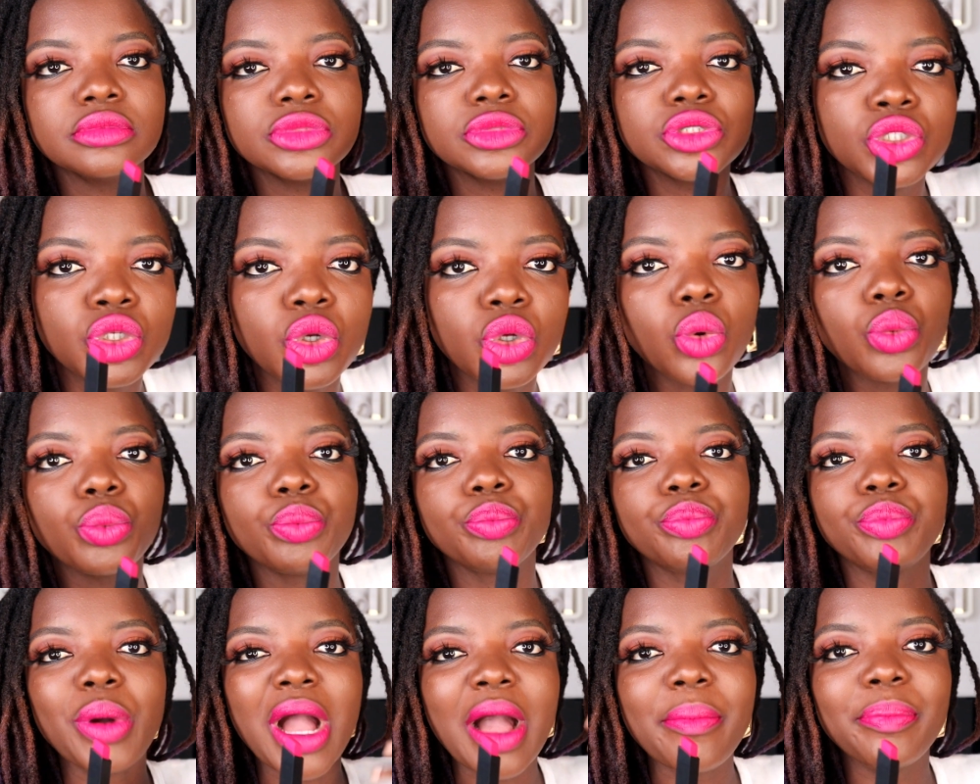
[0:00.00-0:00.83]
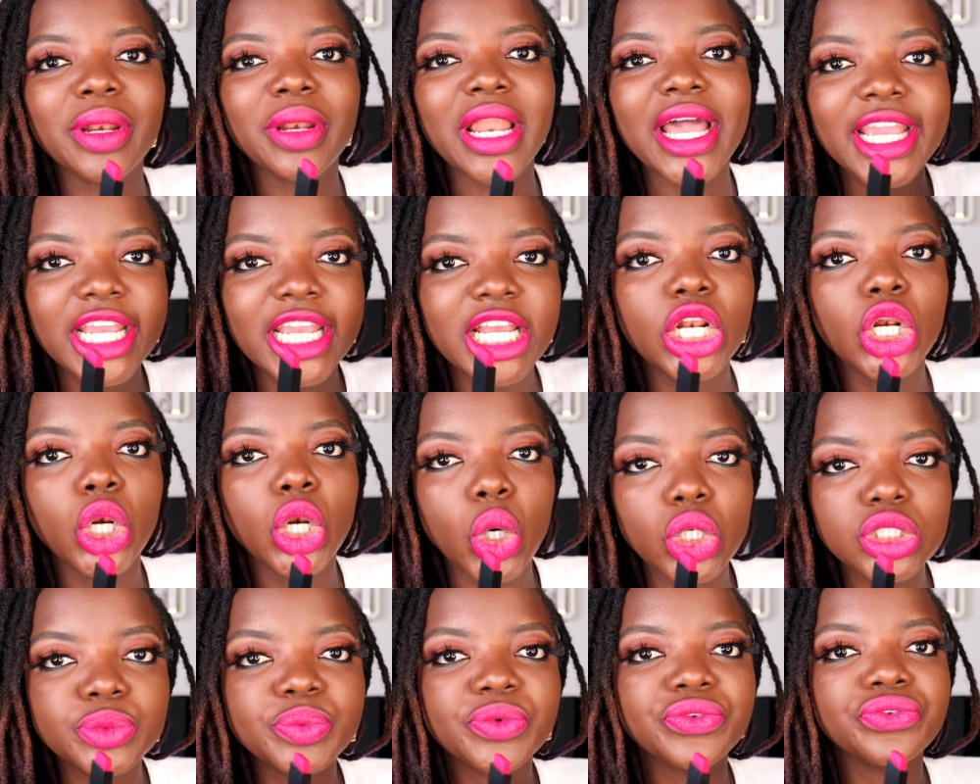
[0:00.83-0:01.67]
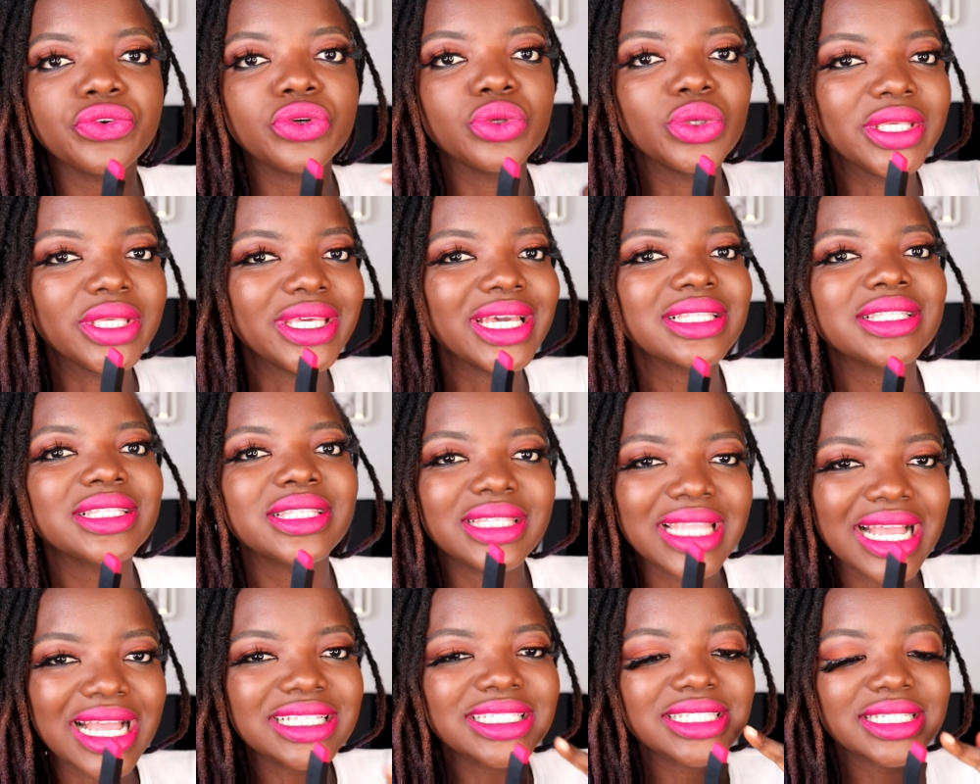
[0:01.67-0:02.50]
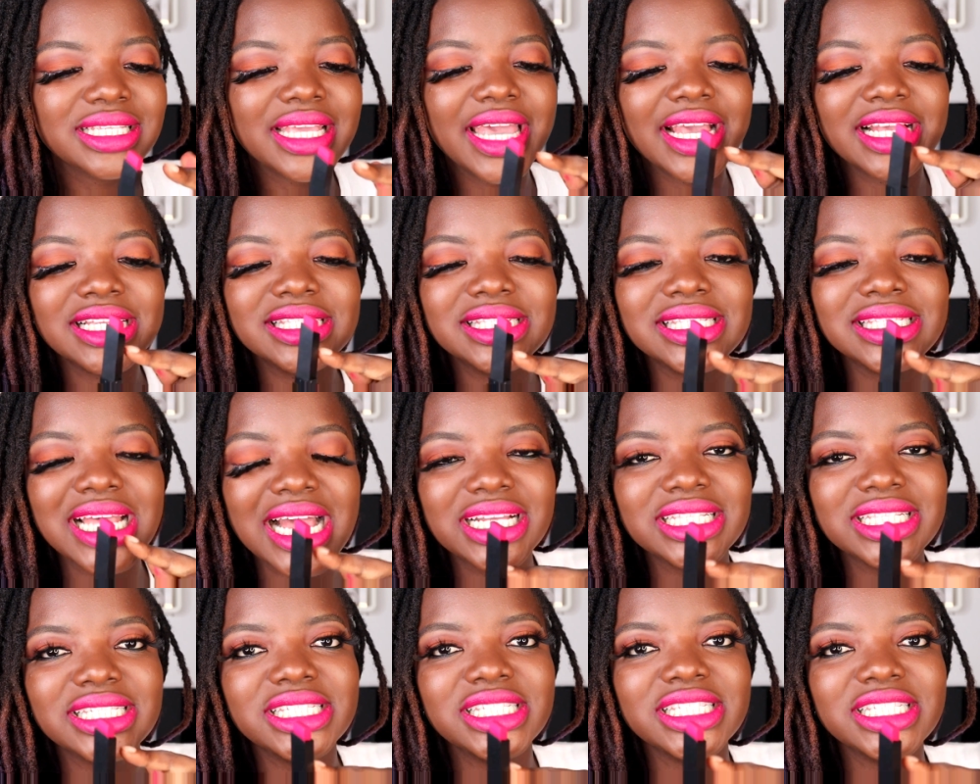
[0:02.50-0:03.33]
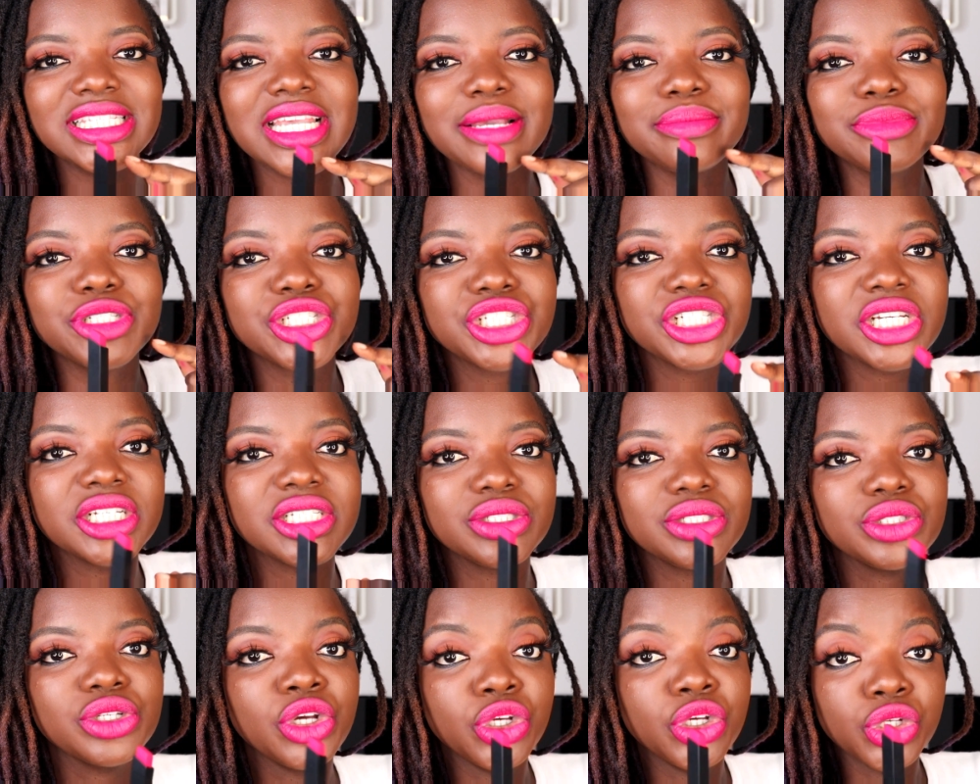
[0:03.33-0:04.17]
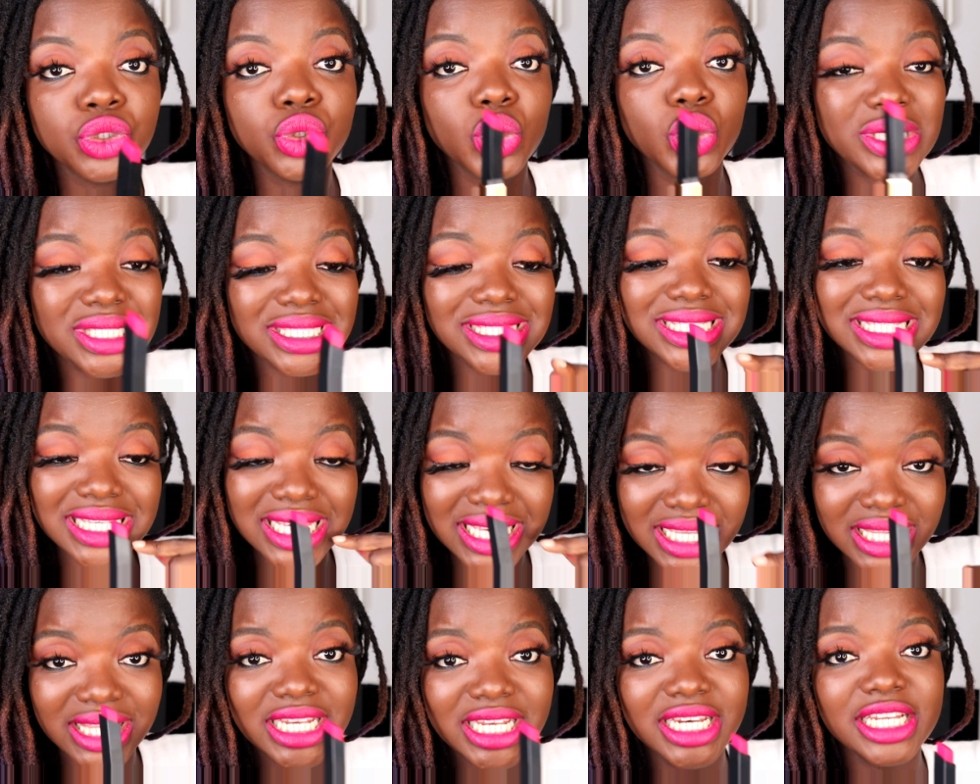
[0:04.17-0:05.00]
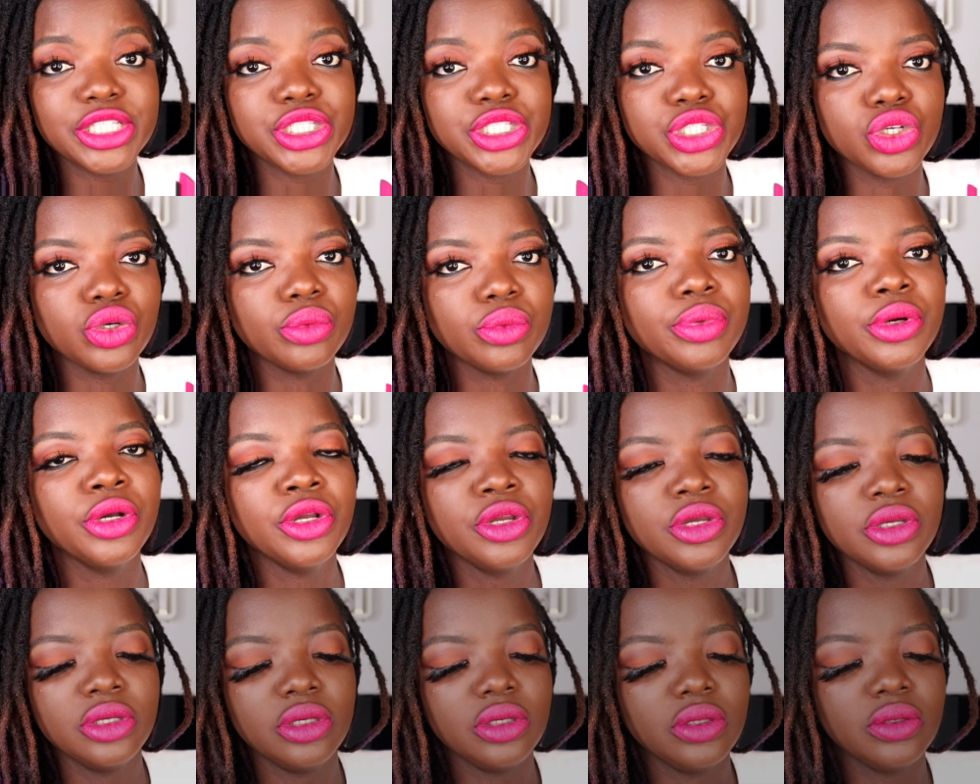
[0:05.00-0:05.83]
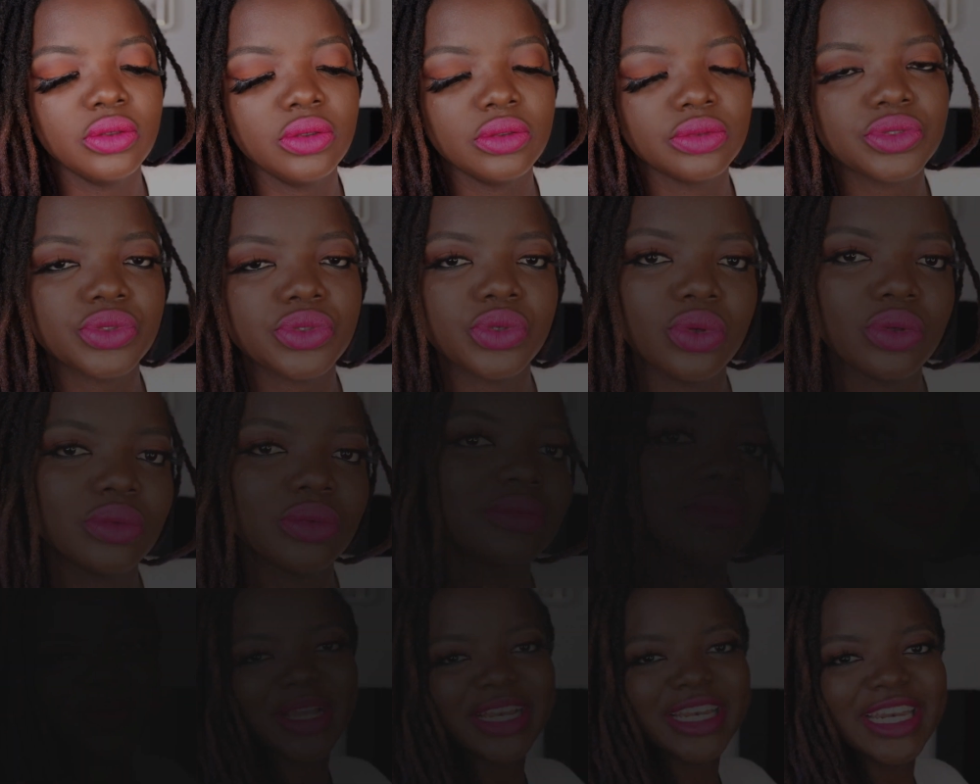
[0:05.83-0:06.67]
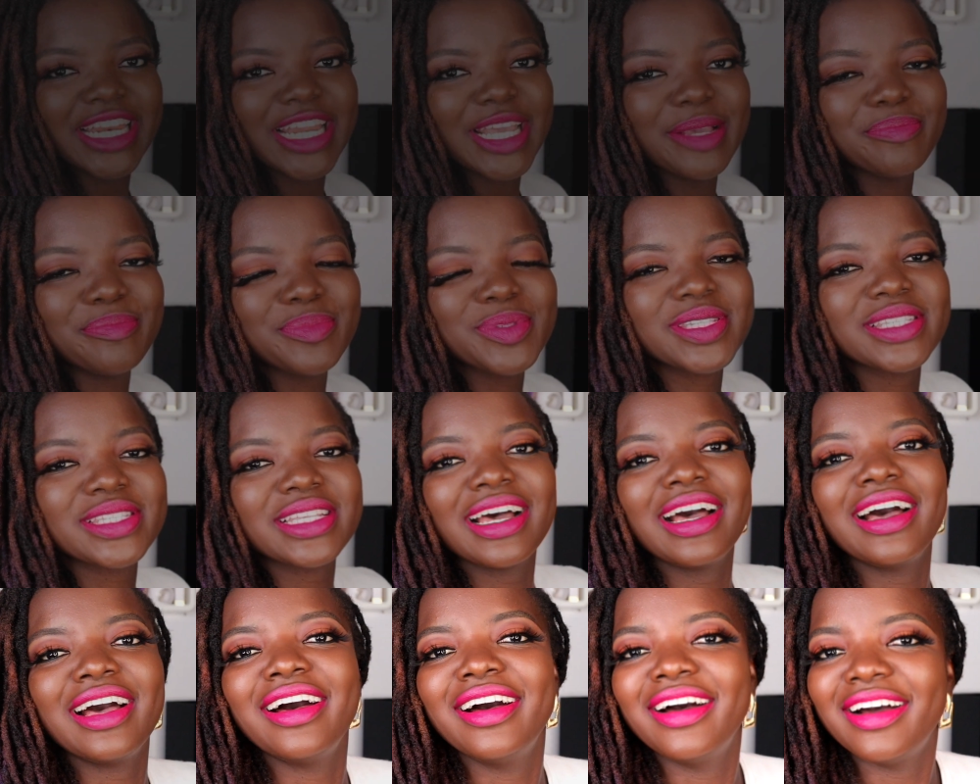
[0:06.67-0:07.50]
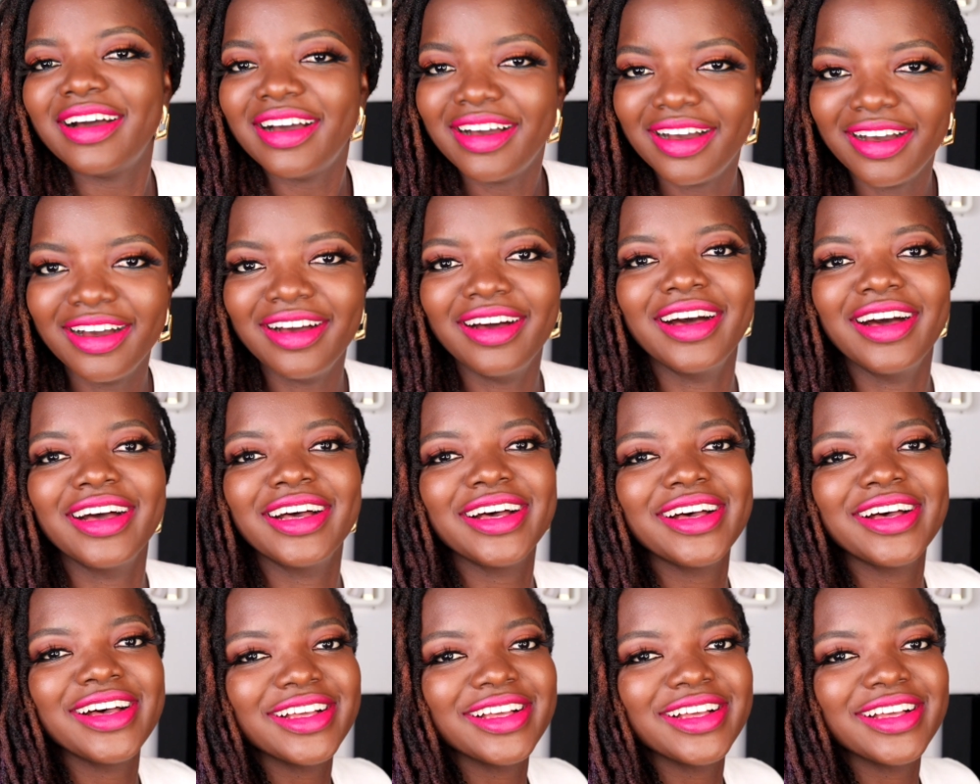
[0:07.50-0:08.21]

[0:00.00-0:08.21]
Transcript: you know, apply a lot before you get that exact same shade you're seeing in the tube. You know, so my lips are